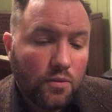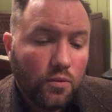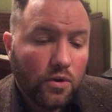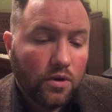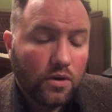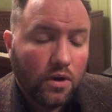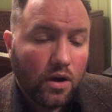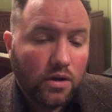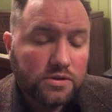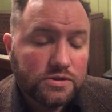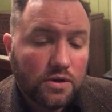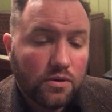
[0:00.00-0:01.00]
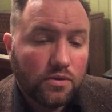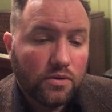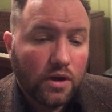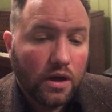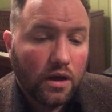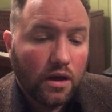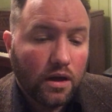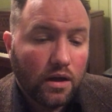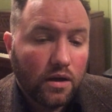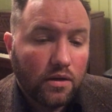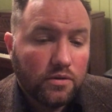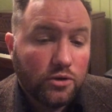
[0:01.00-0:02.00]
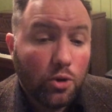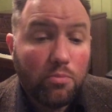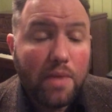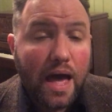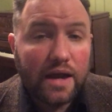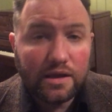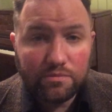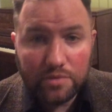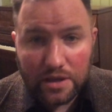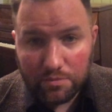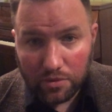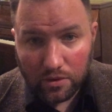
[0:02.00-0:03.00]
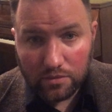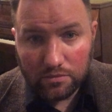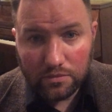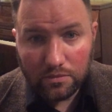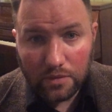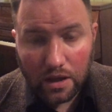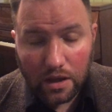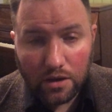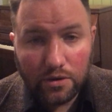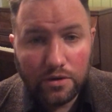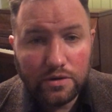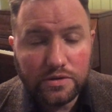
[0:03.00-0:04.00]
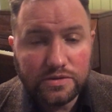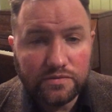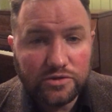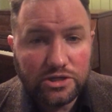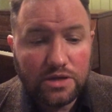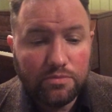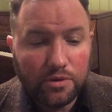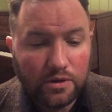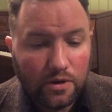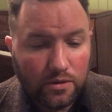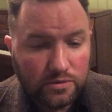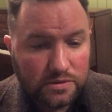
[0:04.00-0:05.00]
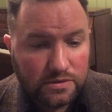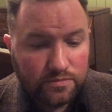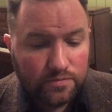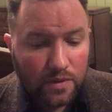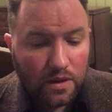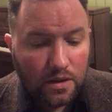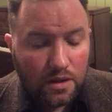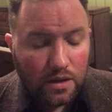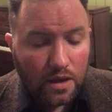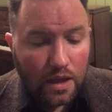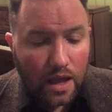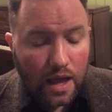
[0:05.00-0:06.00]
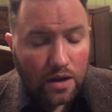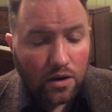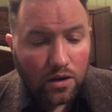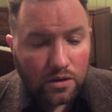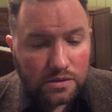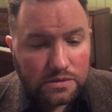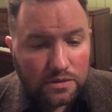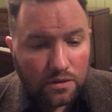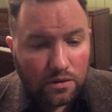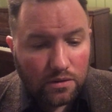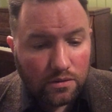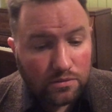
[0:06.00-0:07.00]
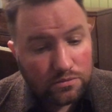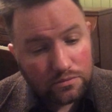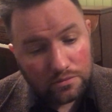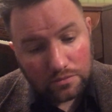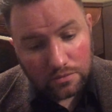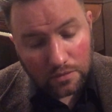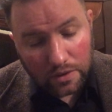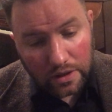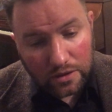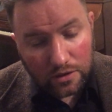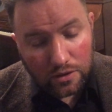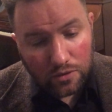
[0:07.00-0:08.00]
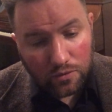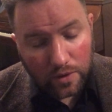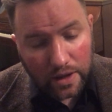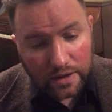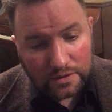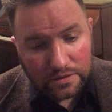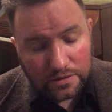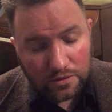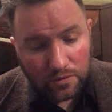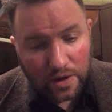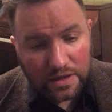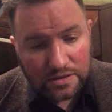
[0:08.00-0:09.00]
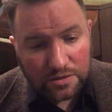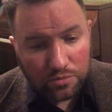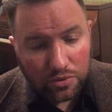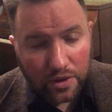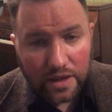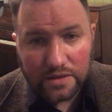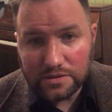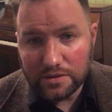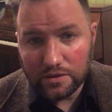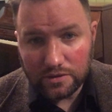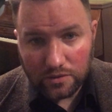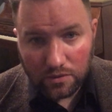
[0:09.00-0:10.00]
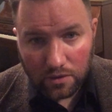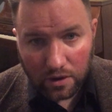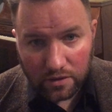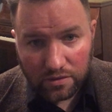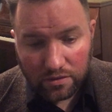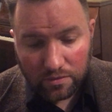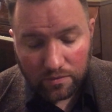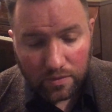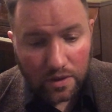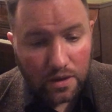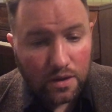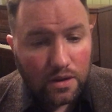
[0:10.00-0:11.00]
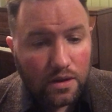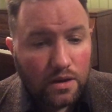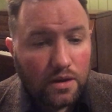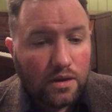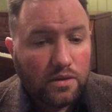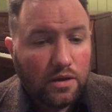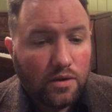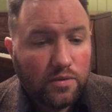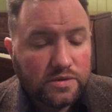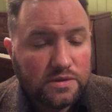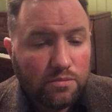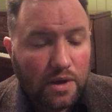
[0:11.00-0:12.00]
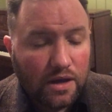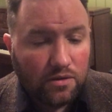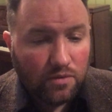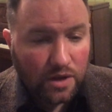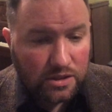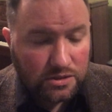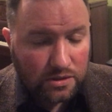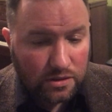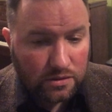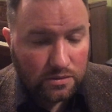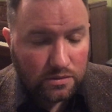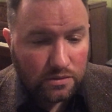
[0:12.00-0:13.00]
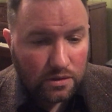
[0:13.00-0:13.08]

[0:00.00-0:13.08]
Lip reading: were also nomadic people, herders of sheep and goats. And also in the great grazing plains in the north, there was a migration.